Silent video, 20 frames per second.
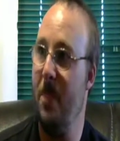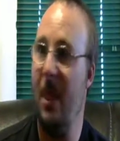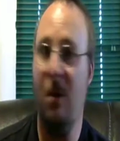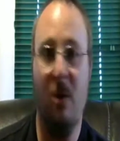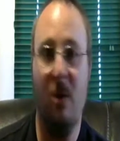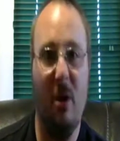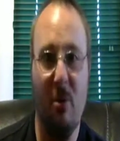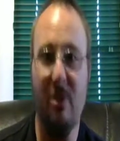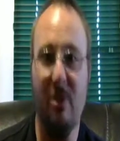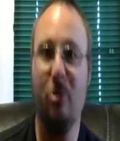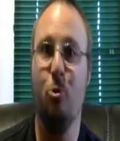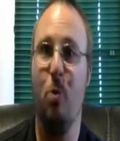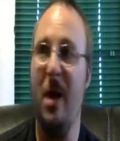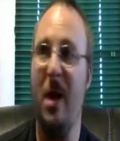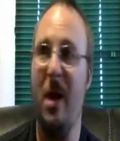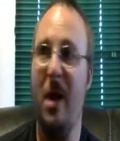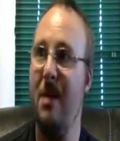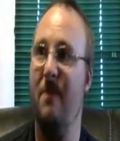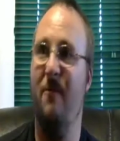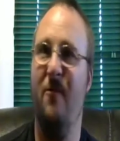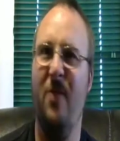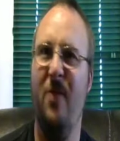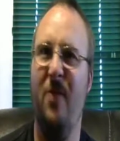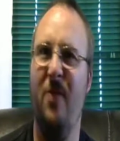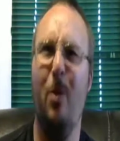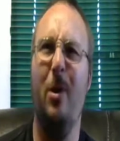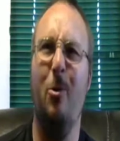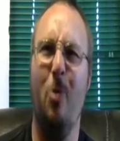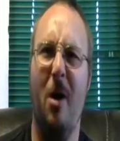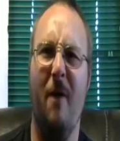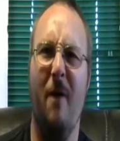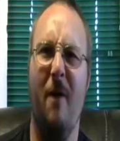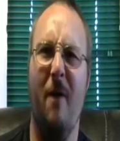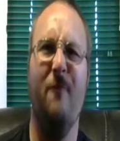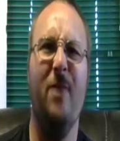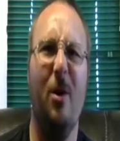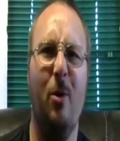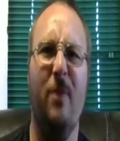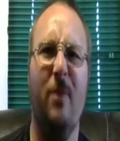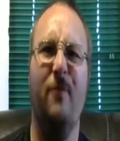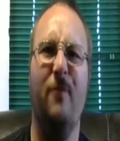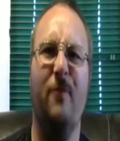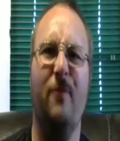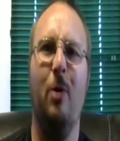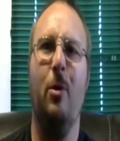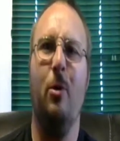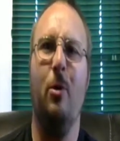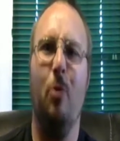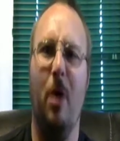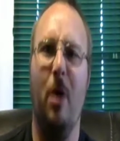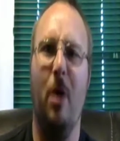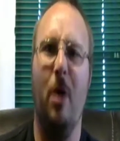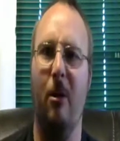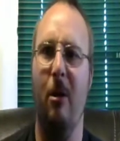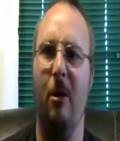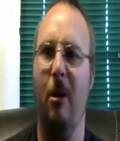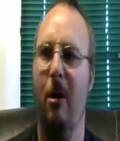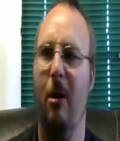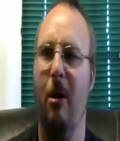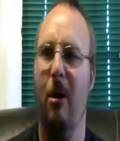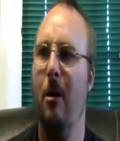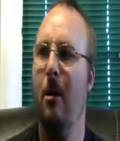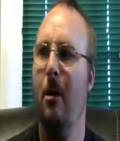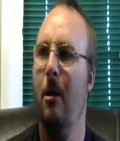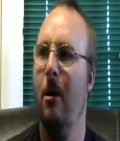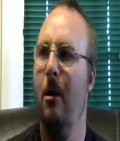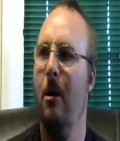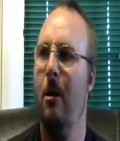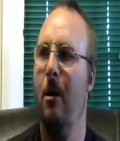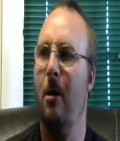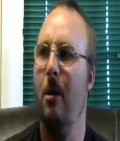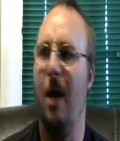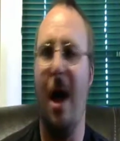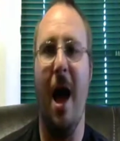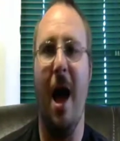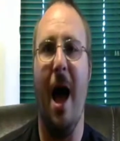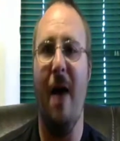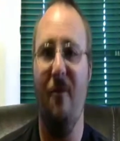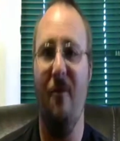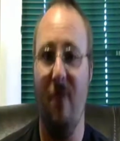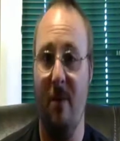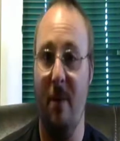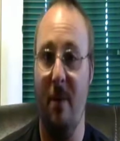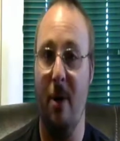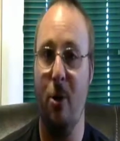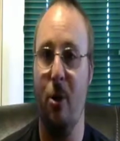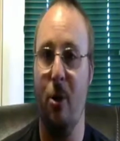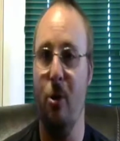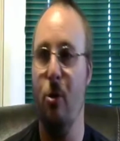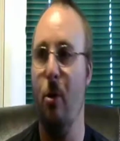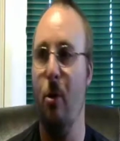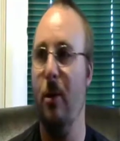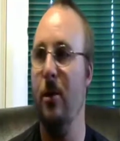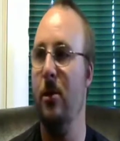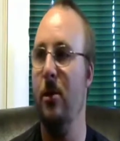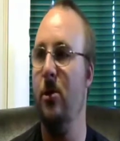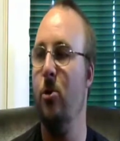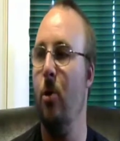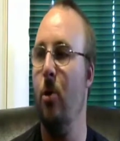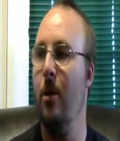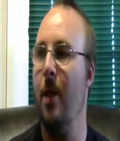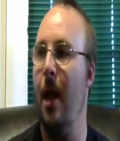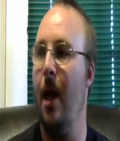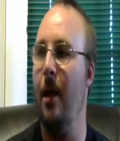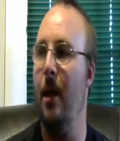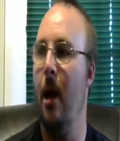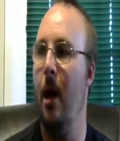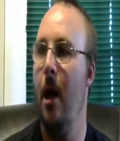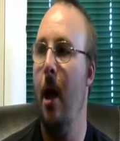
it was written very well, very well. I very much enjoyed the storyline.